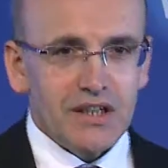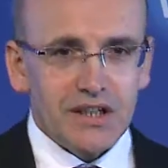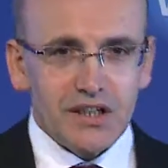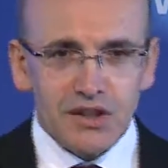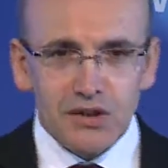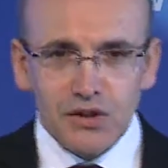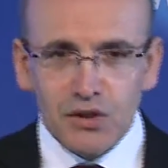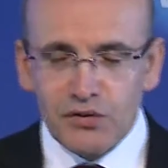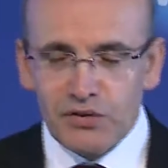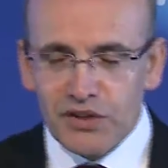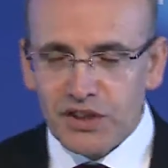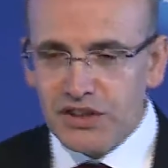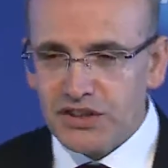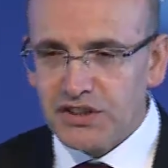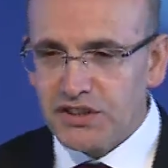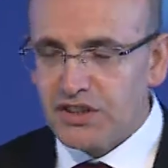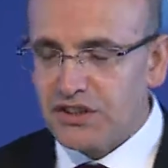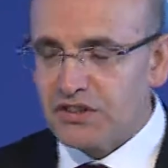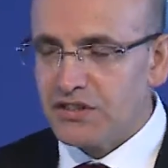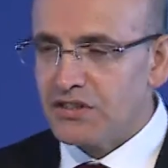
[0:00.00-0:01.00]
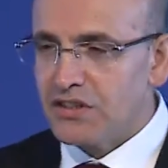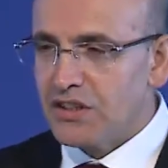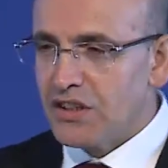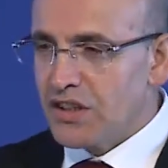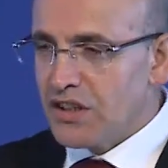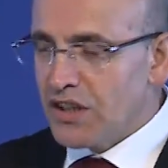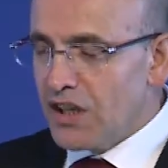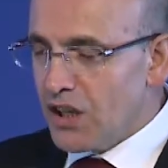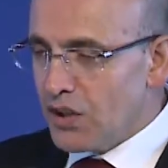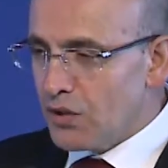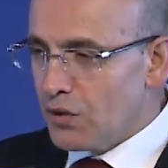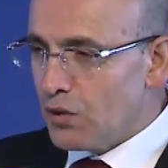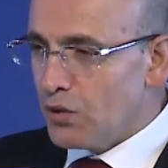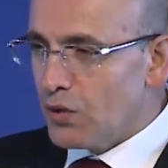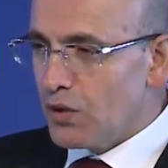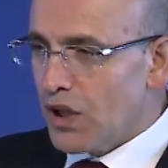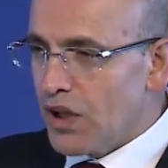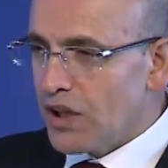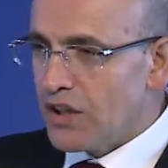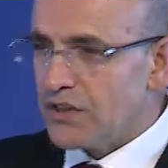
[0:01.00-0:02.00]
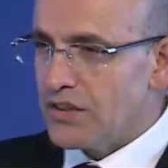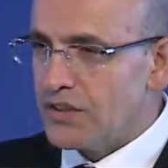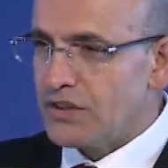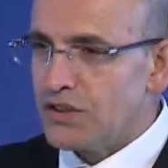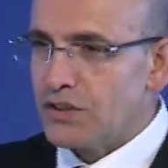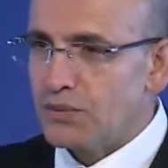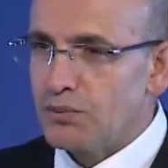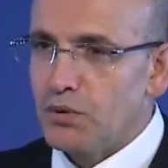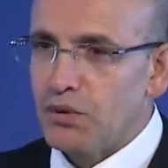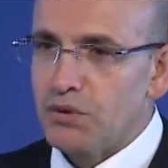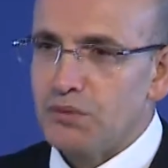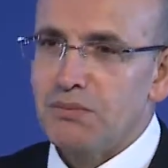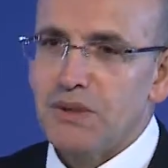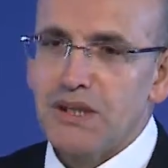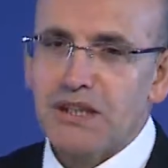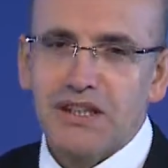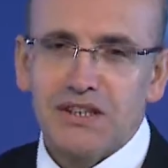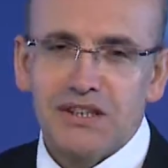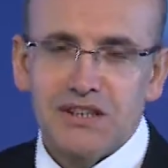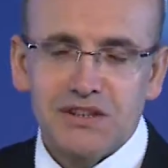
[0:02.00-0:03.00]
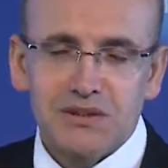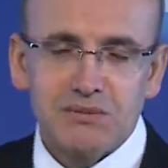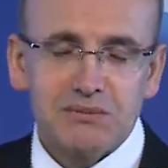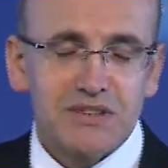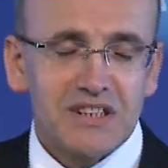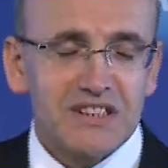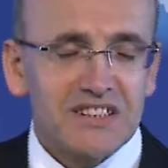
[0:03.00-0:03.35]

innovation, and all other support mechanisms.